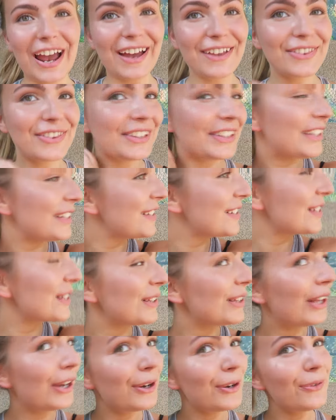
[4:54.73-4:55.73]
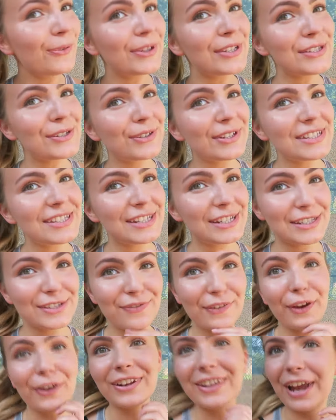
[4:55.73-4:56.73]
Athlete's Glow. As you can see, it's
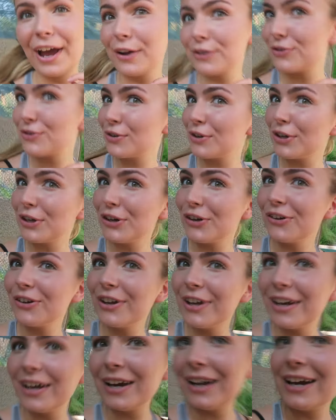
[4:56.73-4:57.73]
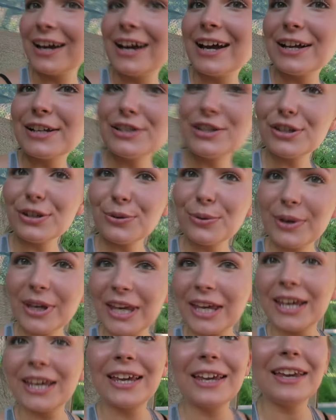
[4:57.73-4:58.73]
very natural,
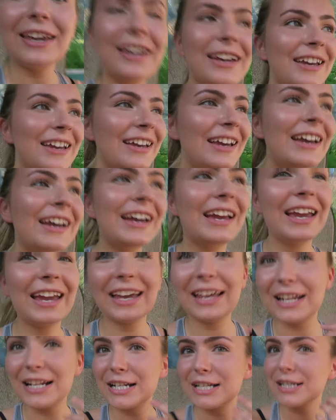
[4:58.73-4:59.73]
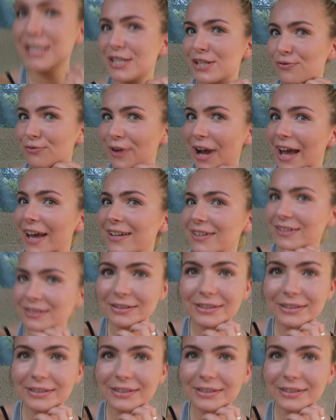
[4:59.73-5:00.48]
dewy, and red.